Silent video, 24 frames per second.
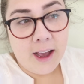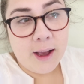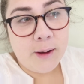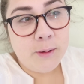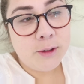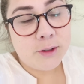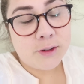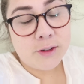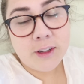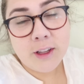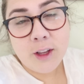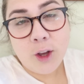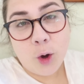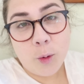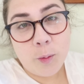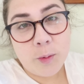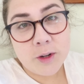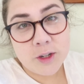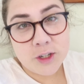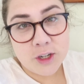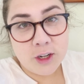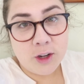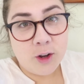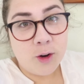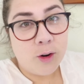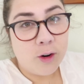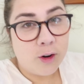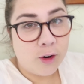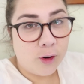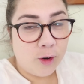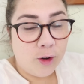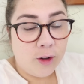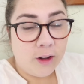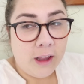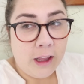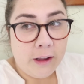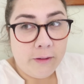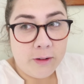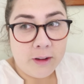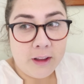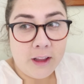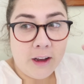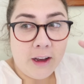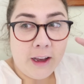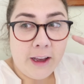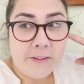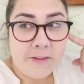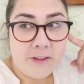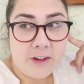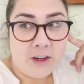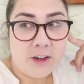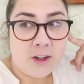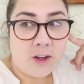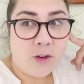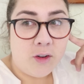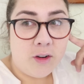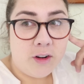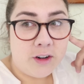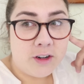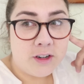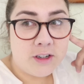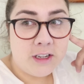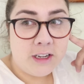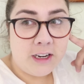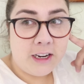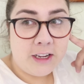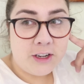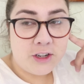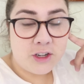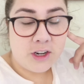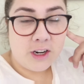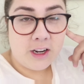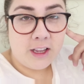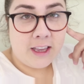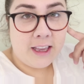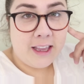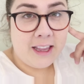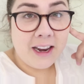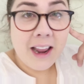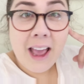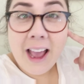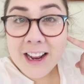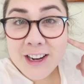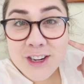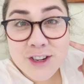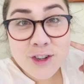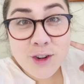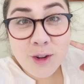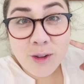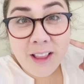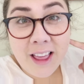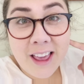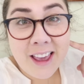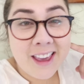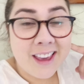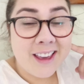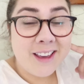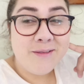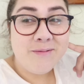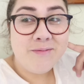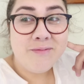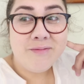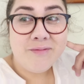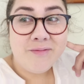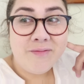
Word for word: I was really hoping she'd go her whole life without having to go under sedation again. I just don't like it.